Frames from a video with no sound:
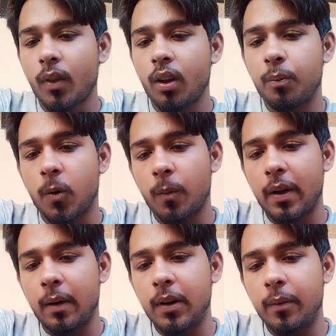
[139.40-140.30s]

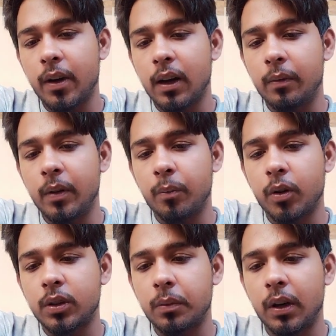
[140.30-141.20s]
probably become
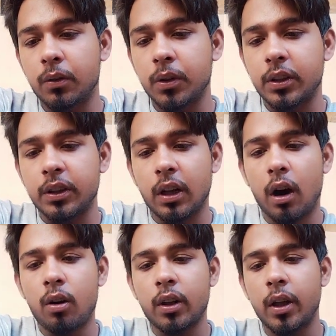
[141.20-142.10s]
impossible to change.
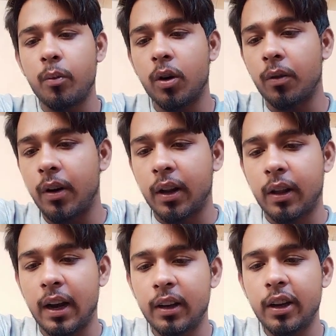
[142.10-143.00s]
How keyboard work?
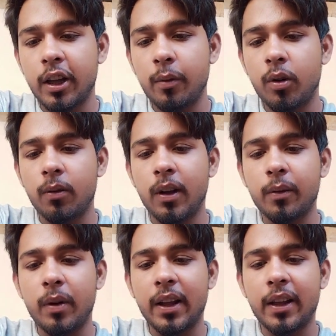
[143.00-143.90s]
Currently keyboard
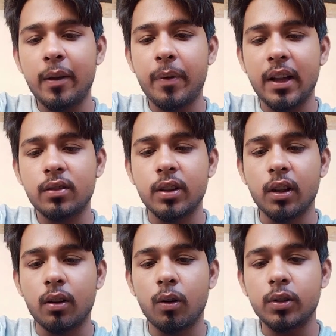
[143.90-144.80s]
work by key
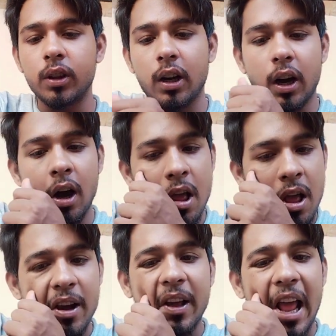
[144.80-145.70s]
pressing, closing a
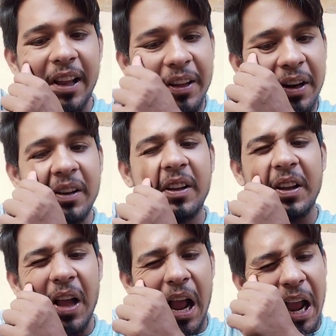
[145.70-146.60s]
connection,
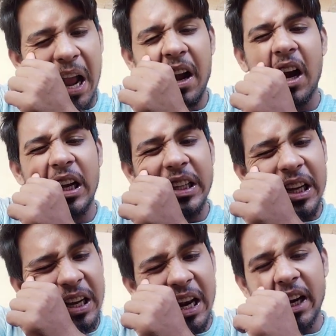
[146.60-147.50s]
causing
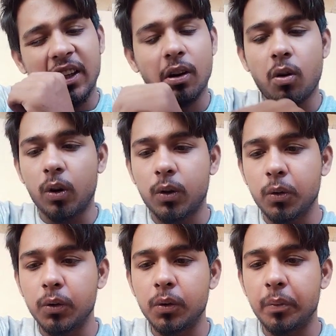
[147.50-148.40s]
a character code
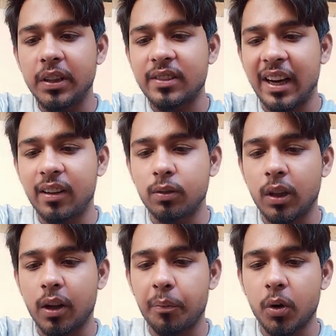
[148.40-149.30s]
to be sent to
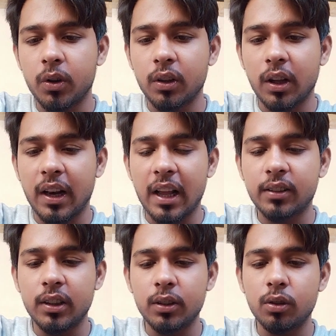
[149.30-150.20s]
the computer. The
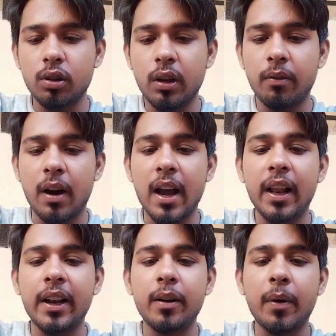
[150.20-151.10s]
connection is usually via
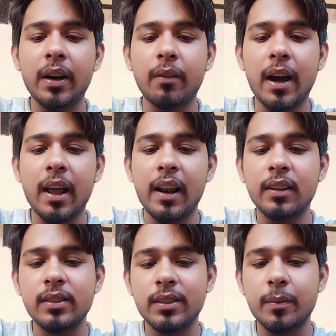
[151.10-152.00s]
lead, but
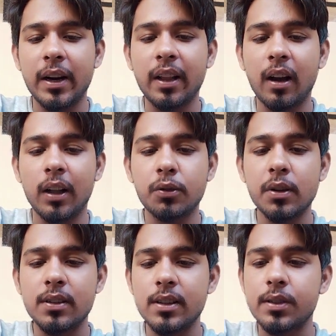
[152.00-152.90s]
wireless systematic also
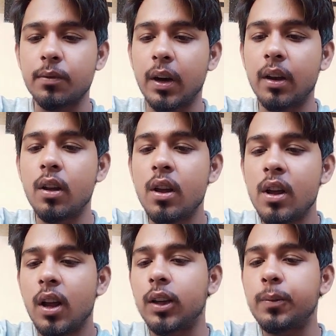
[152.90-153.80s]
exists. One
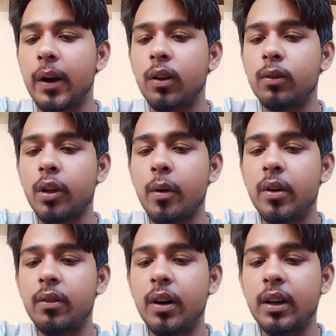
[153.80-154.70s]
aspect of the
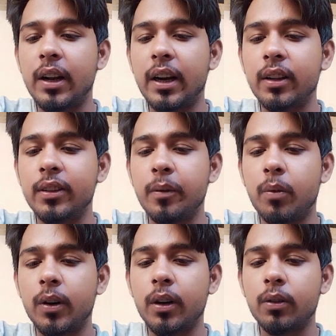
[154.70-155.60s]
keyboard work that is
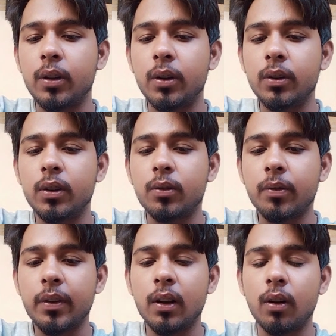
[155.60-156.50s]
important to the user to
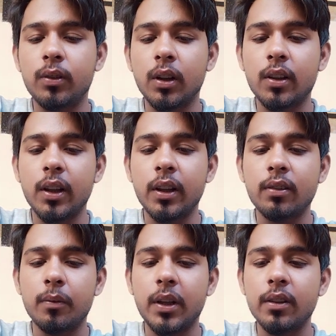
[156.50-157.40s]
feel of the key.
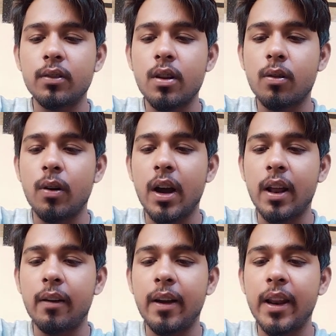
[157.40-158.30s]
Some keys
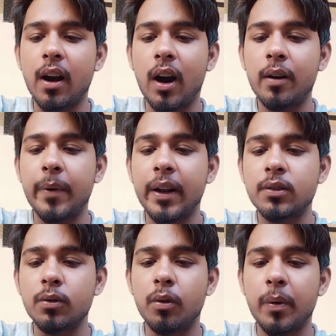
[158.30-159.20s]
require a very hard press
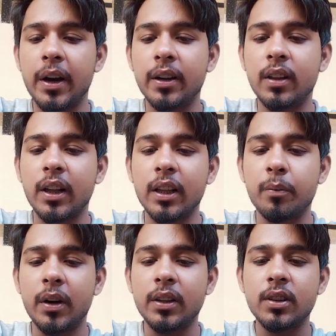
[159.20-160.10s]
to operate the keys,
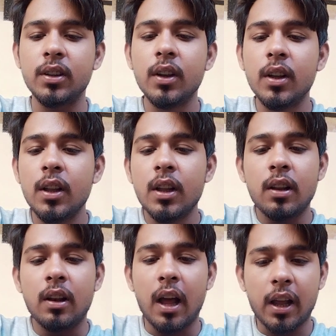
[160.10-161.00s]
but
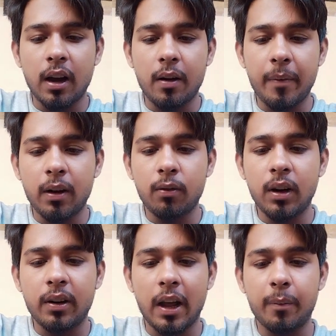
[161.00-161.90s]
like a
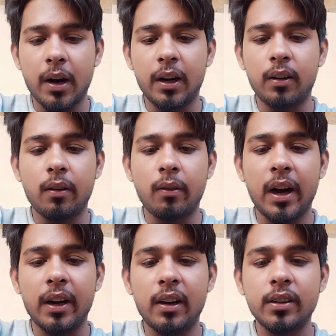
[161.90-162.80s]
manual typewriter,
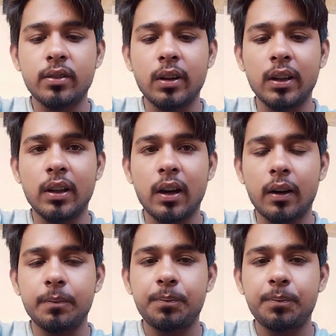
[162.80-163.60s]
whitelist, other